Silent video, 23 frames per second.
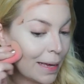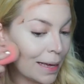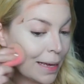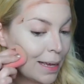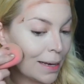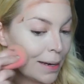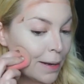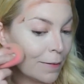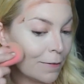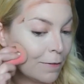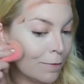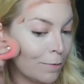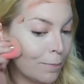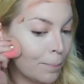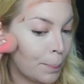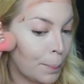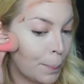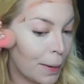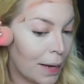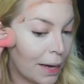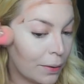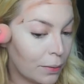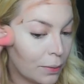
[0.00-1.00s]
kind of
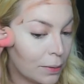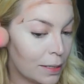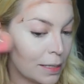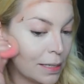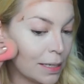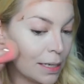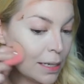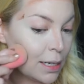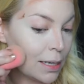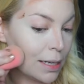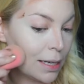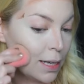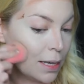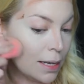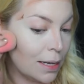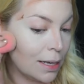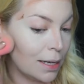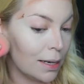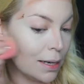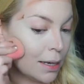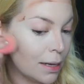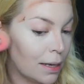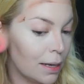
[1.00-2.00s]
bounce it
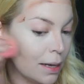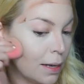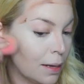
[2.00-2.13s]
in